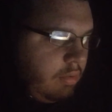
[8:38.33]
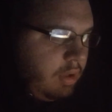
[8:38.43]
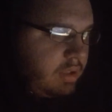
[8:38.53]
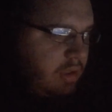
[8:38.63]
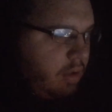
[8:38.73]

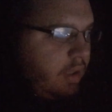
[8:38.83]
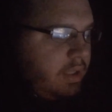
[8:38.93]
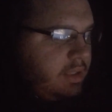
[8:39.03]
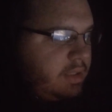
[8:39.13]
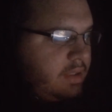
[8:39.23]
as long
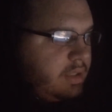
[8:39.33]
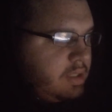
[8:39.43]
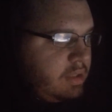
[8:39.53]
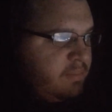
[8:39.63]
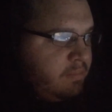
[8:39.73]
as
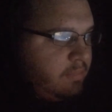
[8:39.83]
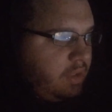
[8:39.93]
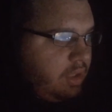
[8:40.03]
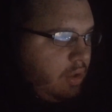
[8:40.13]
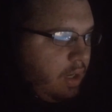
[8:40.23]

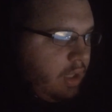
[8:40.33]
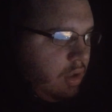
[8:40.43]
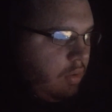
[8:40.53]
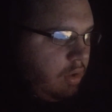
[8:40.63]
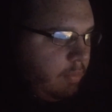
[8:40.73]
I
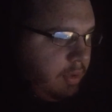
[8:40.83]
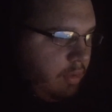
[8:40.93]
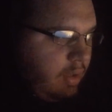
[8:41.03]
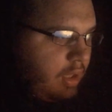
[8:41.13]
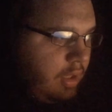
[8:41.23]
know he'll be
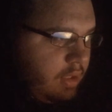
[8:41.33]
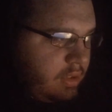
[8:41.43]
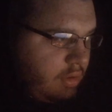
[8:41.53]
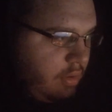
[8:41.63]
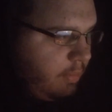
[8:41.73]
okay, is
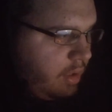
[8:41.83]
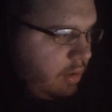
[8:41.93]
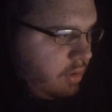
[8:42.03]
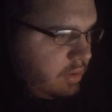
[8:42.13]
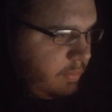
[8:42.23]
all that
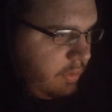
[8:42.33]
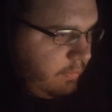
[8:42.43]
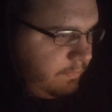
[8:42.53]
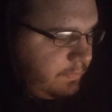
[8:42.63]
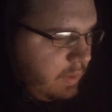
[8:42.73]
matters. But
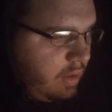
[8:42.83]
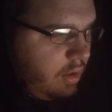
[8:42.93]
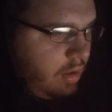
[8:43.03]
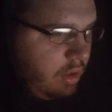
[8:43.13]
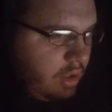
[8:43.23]

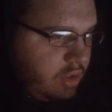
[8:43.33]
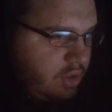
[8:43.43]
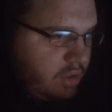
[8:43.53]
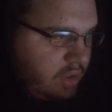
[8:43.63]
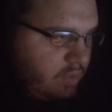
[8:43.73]

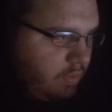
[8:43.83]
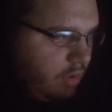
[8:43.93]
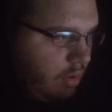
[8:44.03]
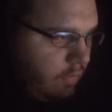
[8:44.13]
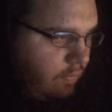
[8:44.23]
it's really
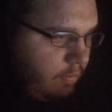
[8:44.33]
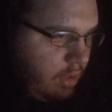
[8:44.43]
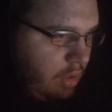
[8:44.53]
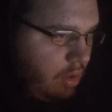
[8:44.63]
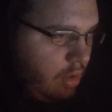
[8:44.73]
hard for
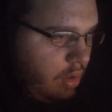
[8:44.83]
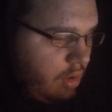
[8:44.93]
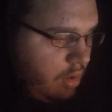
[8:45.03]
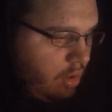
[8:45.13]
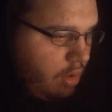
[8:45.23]
me
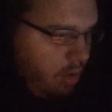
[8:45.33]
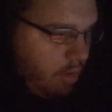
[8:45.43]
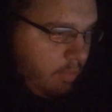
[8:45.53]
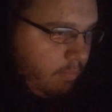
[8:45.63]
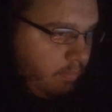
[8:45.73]

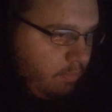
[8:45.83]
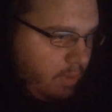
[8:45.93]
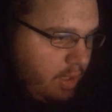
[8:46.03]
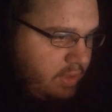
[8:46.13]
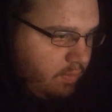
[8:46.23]

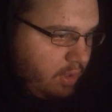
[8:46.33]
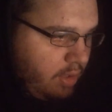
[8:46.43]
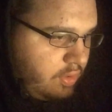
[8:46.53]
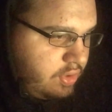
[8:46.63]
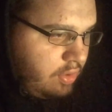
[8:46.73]
as of right
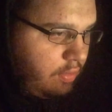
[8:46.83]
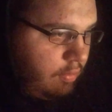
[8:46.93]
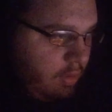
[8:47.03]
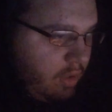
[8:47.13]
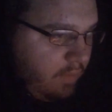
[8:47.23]
now.
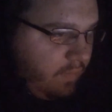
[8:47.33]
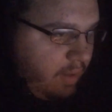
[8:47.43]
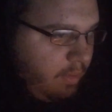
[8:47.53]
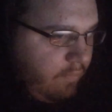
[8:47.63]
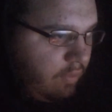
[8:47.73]
So if
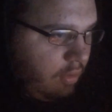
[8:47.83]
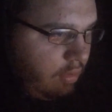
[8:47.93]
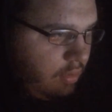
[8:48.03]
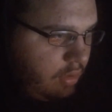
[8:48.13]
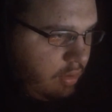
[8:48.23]
I'm ever